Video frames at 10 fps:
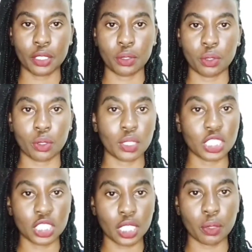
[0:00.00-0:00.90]
the
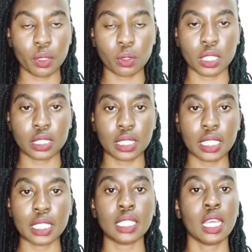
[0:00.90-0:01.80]
chicken without the
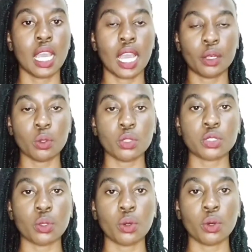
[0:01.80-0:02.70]
skin, and
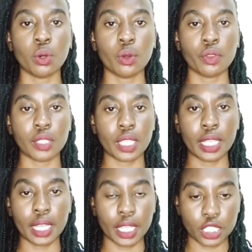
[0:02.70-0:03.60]
also
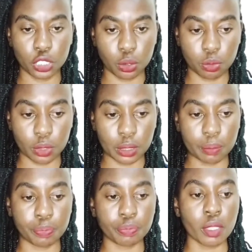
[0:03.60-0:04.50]
the legumes.